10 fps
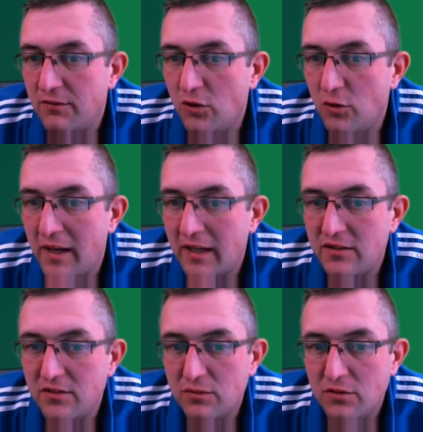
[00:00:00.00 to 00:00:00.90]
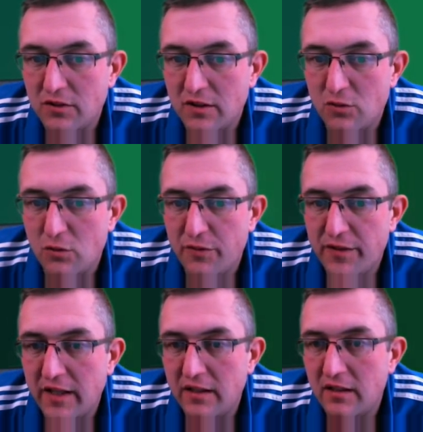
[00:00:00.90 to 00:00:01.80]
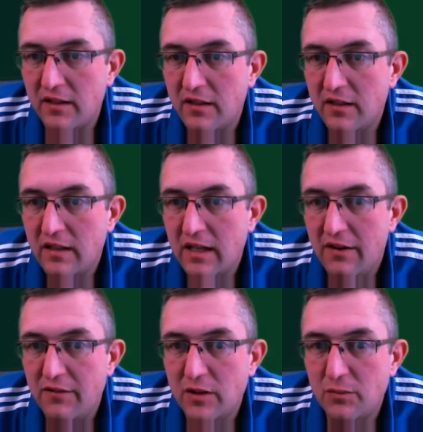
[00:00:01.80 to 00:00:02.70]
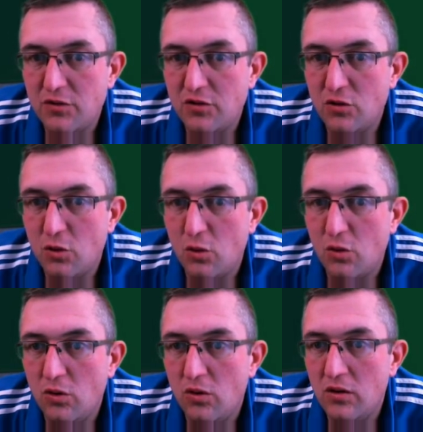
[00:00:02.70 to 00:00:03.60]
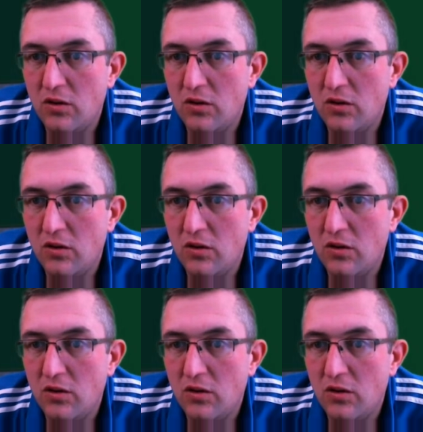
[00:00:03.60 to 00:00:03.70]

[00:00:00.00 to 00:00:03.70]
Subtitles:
full backs, because I don't think having them so